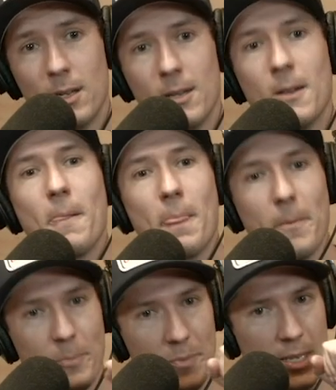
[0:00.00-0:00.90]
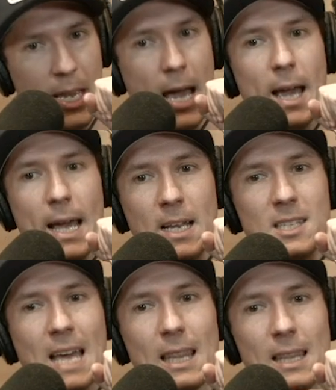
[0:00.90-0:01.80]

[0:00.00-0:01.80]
it. Eh, yeah, and, and then that, it